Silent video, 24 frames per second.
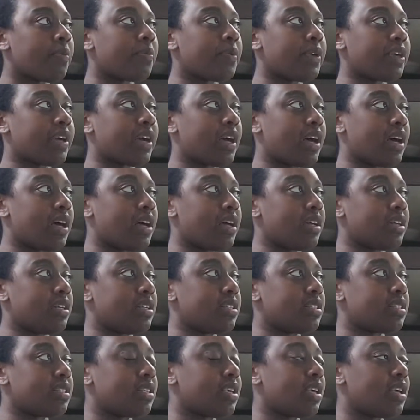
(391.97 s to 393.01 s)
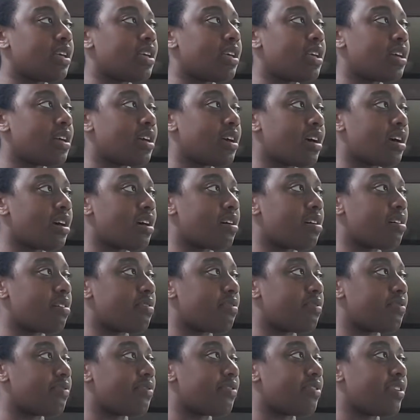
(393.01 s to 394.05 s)
because
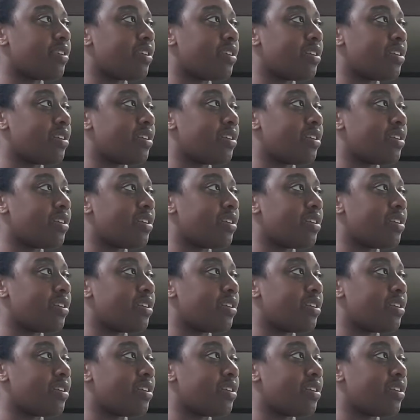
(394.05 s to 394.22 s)
of